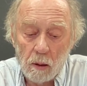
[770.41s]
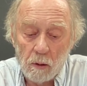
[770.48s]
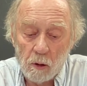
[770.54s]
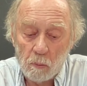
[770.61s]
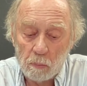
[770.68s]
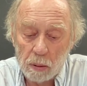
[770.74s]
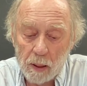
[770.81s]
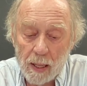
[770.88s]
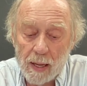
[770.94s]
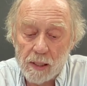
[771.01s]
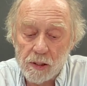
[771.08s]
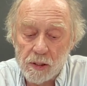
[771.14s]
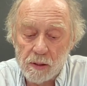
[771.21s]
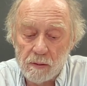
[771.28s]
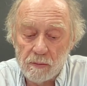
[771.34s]
the
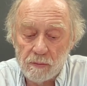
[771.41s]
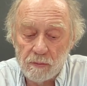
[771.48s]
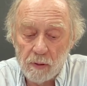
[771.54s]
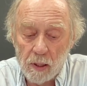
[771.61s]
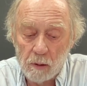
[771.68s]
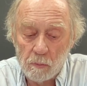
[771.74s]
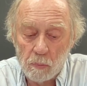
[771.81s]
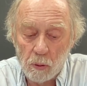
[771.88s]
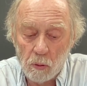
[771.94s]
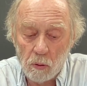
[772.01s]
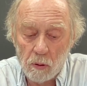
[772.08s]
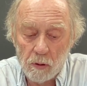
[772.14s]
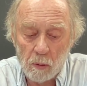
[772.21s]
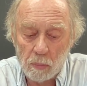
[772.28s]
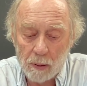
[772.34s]
placid
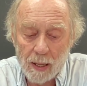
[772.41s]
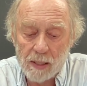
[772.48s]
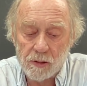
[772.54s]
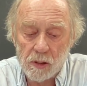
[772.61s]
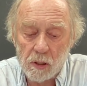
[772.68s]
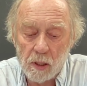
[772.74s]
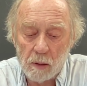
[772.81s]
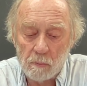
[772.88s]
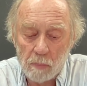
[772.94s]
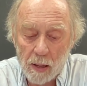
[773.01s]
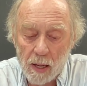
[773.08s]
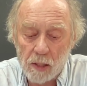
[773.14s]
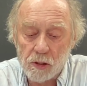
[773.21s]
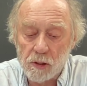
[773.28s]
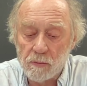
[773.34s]
and
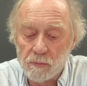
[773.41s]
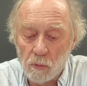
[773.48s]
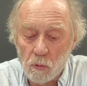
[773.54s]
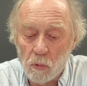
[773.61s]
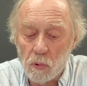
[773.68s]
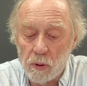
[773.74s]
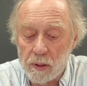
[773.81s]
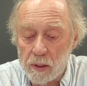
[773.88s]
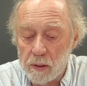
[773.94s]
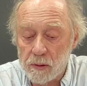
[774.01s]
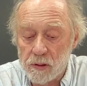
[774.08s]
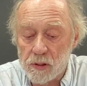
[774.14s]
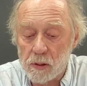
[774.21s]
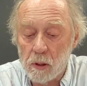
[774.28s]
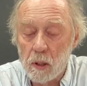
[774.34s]
passive
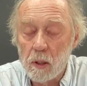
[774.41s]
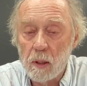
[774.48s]
audience